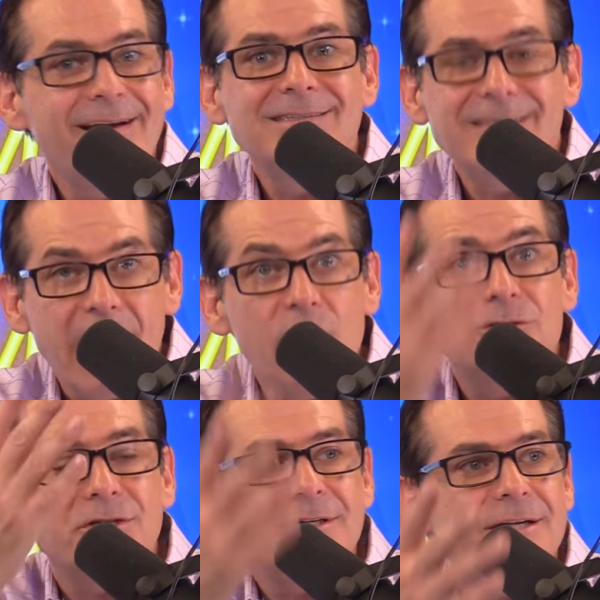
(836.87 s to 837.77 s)
It's the
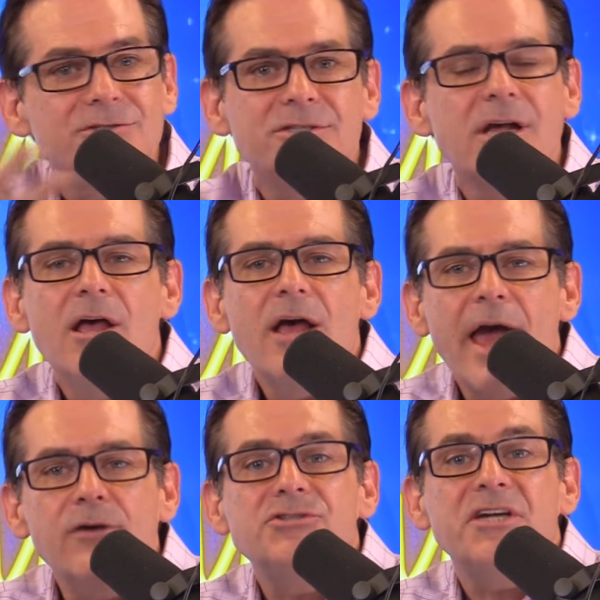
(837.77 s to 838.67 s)
energy. It's just
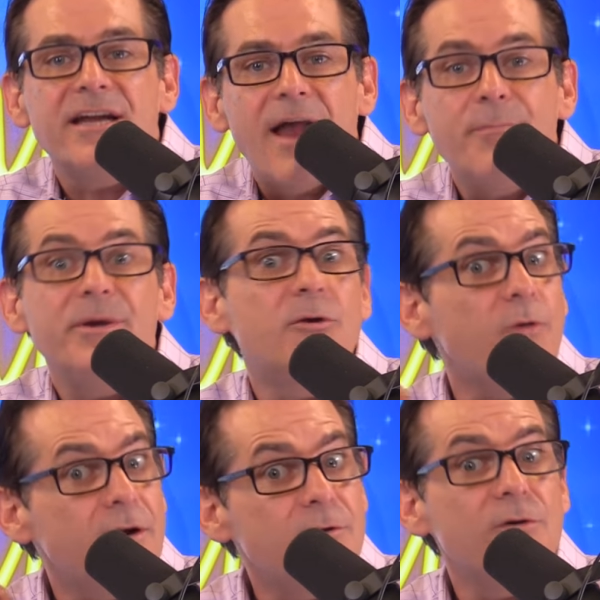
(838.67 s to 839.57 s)
energy cannot be
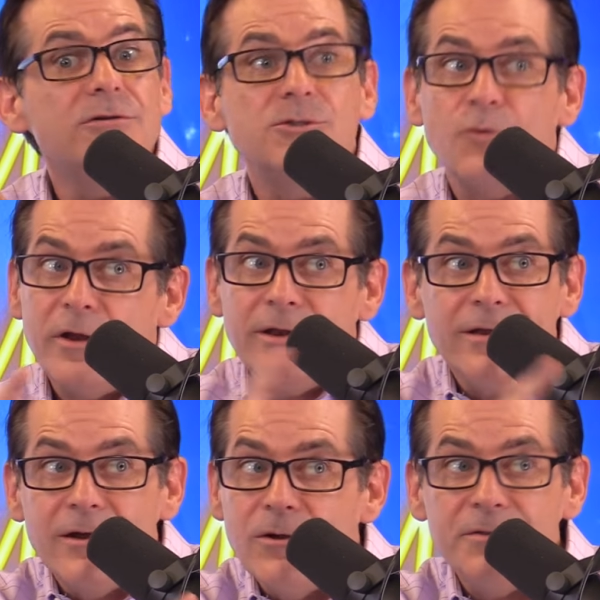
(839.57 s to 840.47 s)
created nor destroyed.
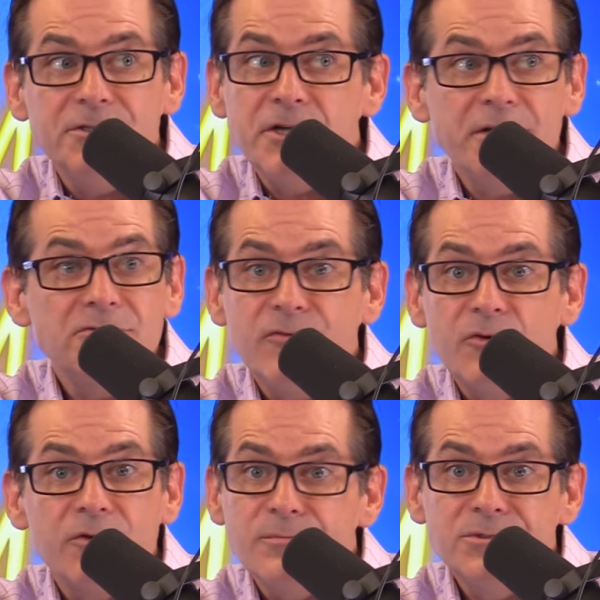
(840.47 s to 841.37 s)
It can only change
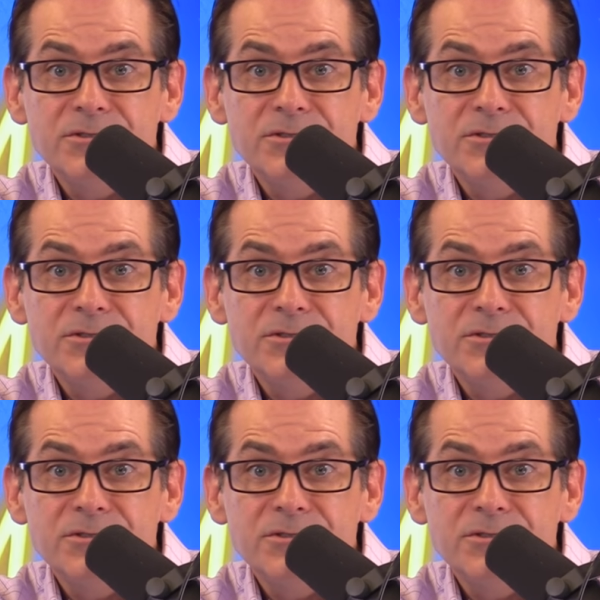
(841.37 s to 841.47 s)
forms.